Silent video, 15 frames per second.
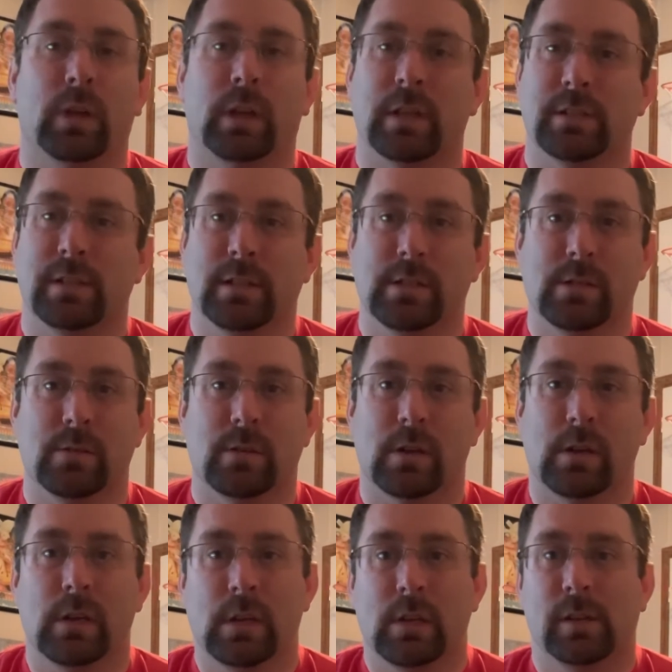to
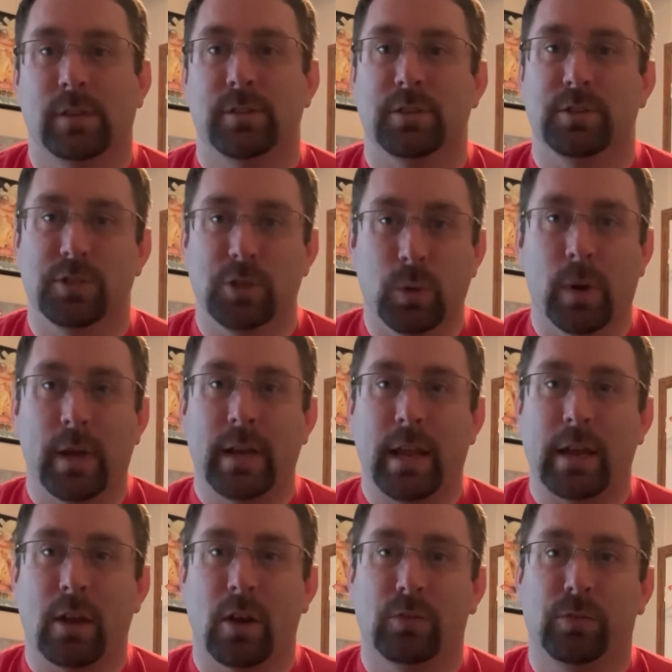continue to do it,
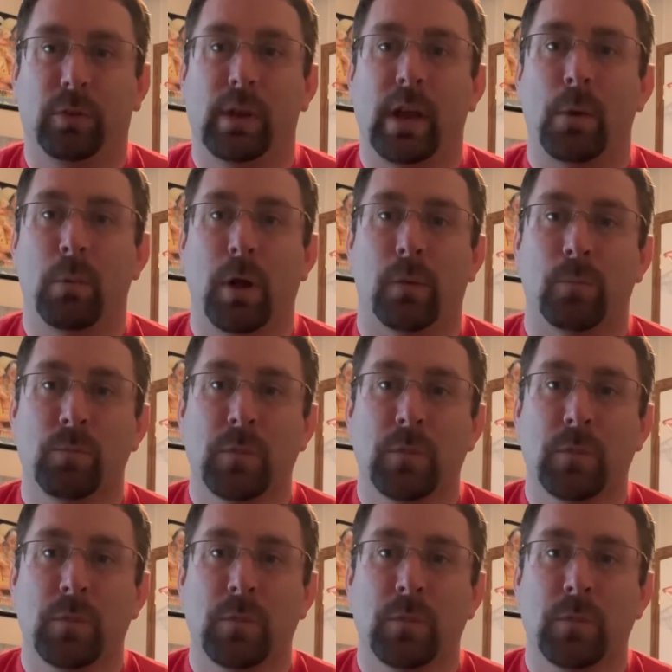and hopefully I will.